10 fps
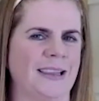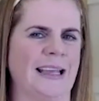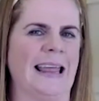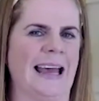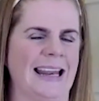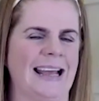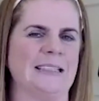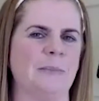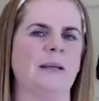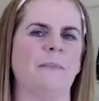Like that has
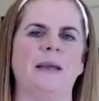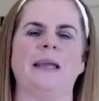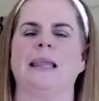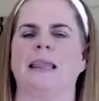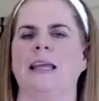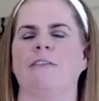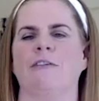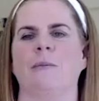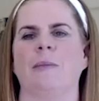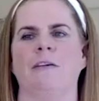been a big thing for
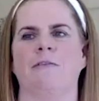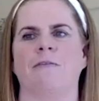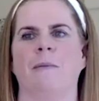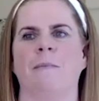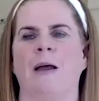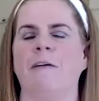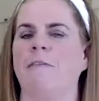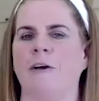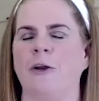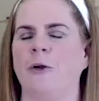me from a
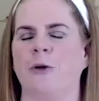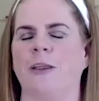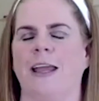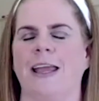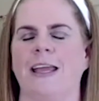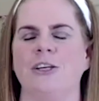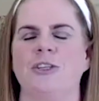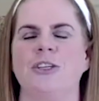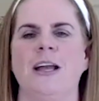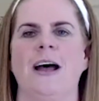very early age.